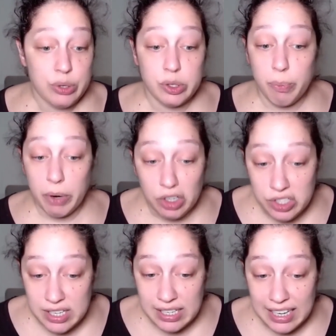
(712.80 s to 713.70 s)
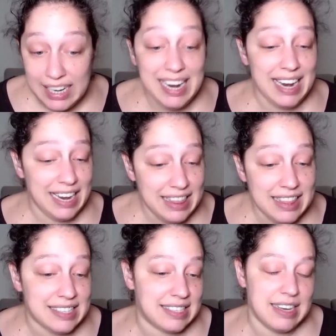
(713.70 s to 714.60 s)
So personally,
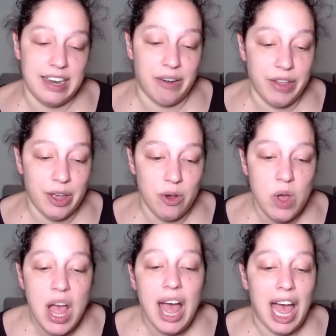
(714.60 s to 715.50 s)
in this scenario,